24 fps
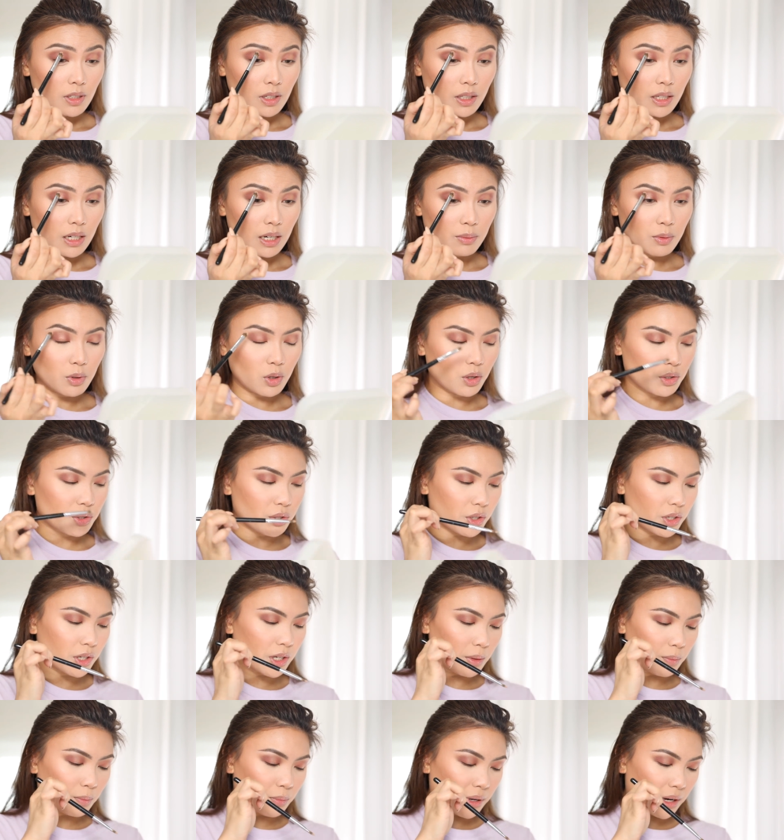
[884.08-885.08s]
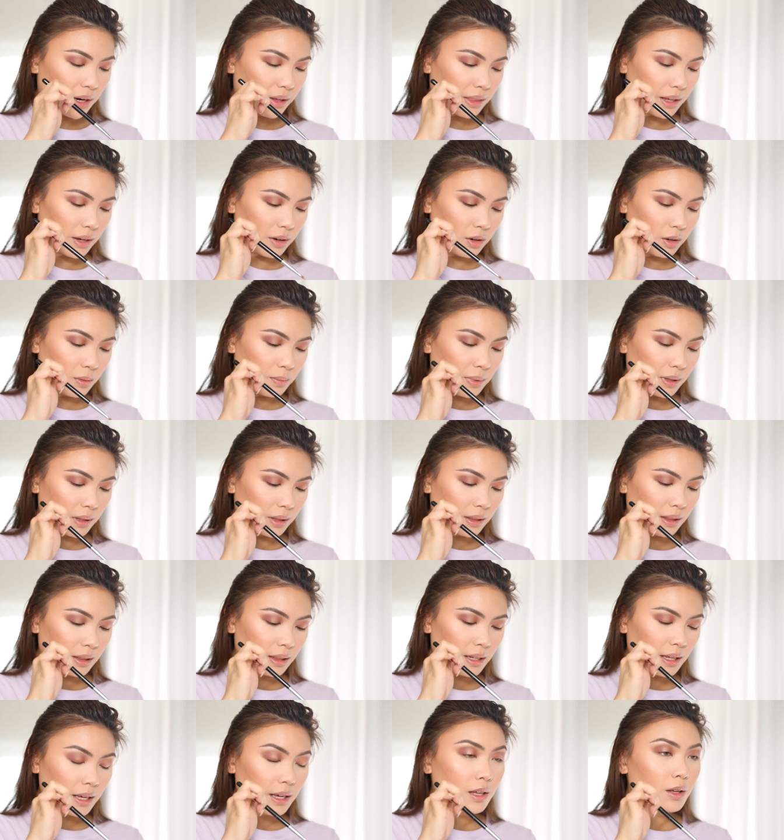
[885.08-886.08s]
And I'm also going to bring that up a
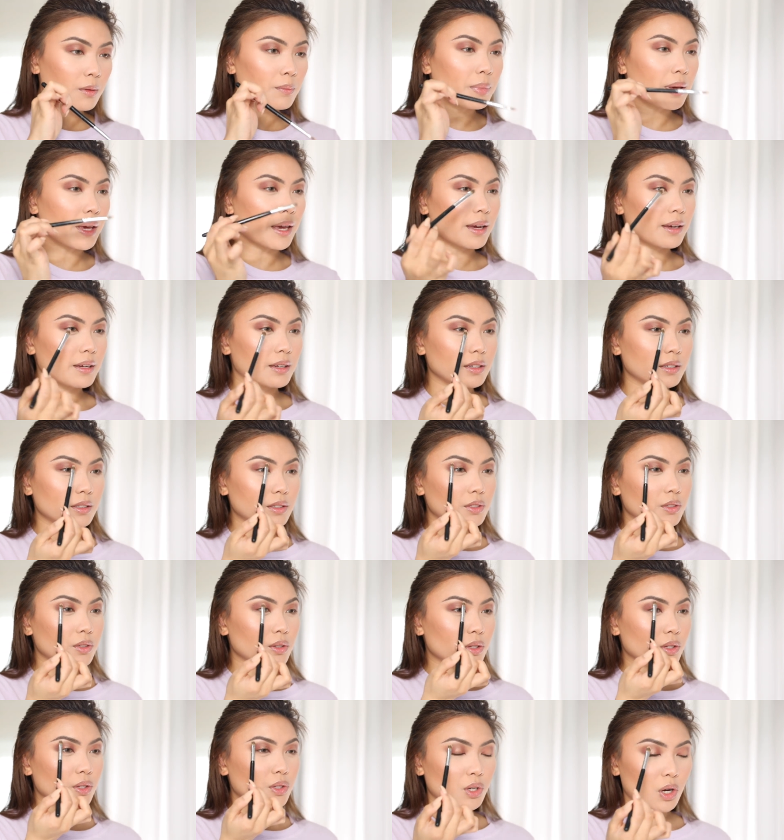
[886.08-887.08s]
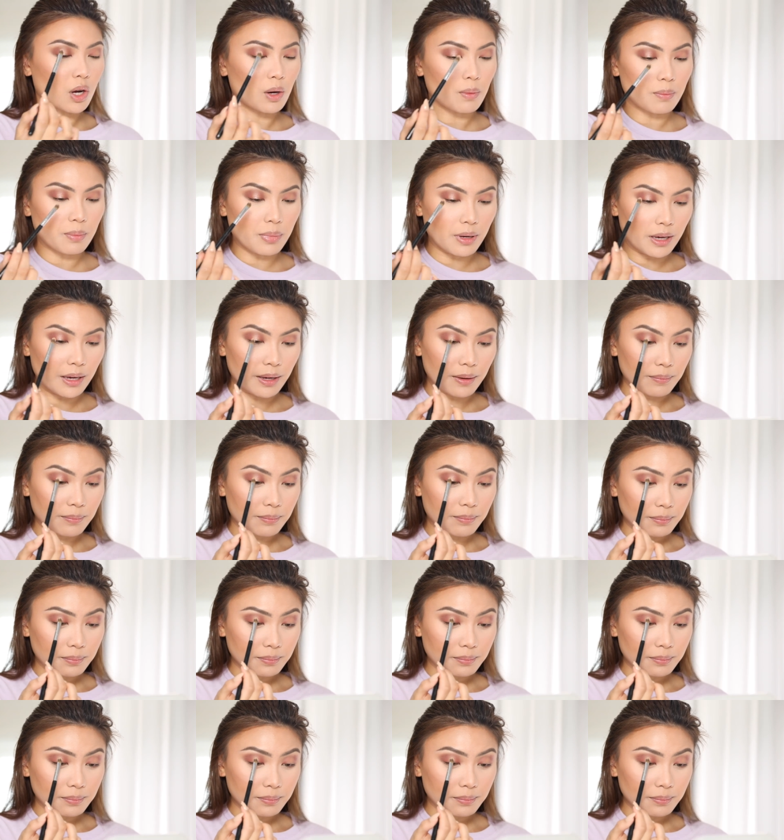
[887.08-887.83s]
little bit to the top bit.